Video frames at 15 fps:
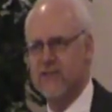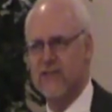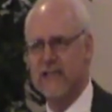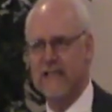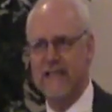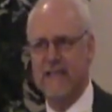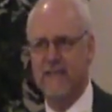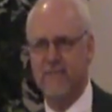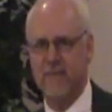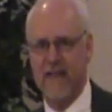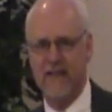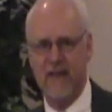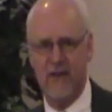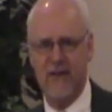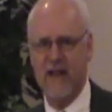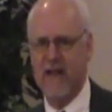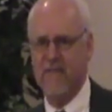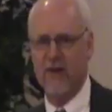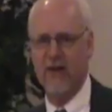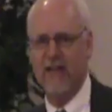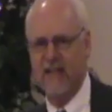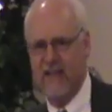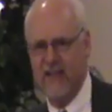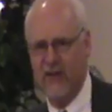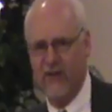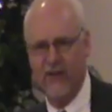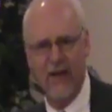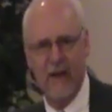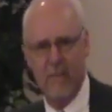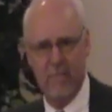his sleeve. Man, they're never going to
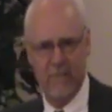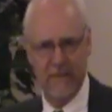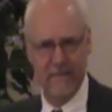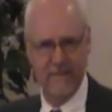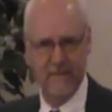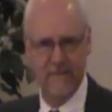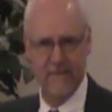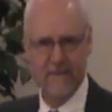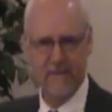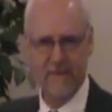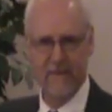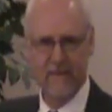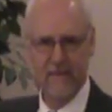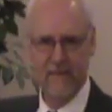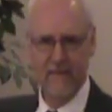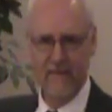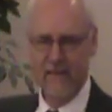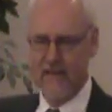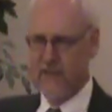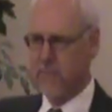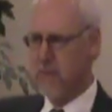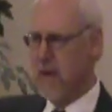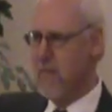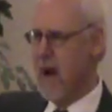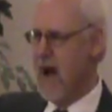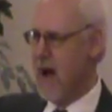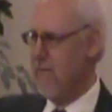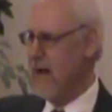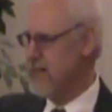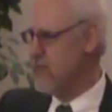kill them. That's my
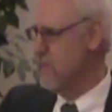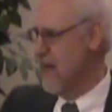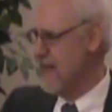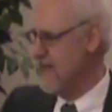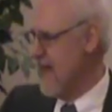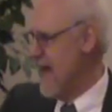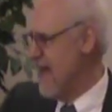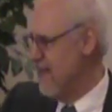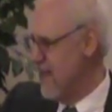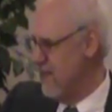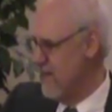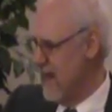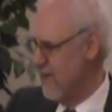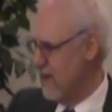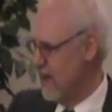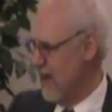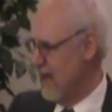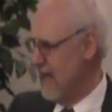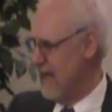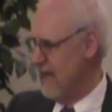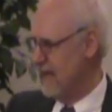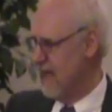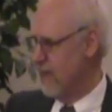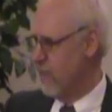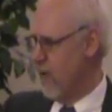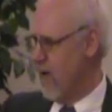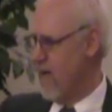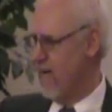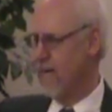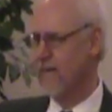mom. That's my dad. They've never done anything
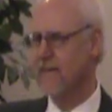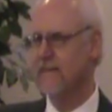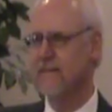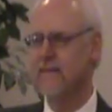wrong.